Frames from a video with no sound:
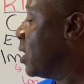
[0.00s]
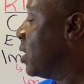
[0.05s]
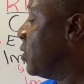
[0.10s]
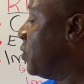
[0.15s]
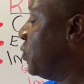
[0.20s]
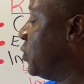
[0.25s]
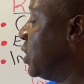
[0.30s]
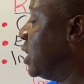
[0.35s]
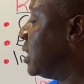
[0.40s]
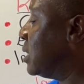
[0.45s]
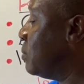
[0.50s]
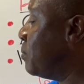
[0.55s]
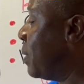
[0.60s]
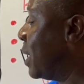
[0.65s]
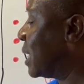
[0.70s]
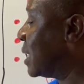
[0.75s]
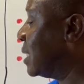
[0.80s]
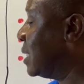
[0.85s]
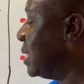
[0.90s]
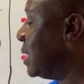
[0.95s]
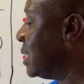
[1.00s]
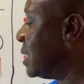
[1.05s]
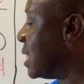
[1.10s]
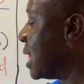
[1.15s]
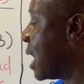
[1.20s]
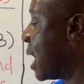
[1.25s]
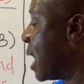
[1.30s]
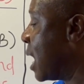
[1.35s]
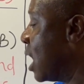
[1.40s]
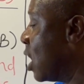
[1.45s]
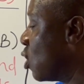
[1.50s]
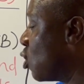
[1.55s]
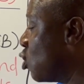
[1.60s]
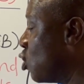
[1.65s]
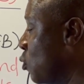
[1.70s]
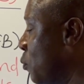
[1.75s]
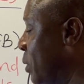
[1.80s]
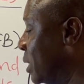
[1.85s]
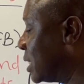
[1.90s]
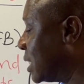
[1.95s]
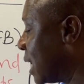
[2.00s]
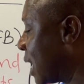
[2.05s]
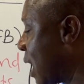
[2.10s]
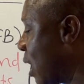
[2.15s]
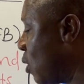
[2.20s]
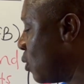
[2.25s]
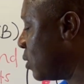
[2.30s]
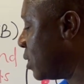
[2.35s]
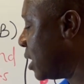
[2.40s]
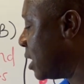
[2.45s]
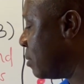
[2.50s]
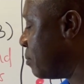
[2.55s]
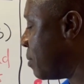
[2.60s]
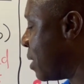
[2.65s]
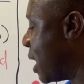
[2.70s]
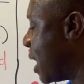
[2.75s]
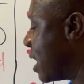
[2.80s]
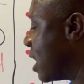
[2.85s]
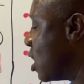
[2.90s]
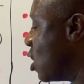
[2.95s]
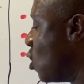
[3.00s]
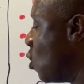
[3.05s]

this bacteria could be surrounded by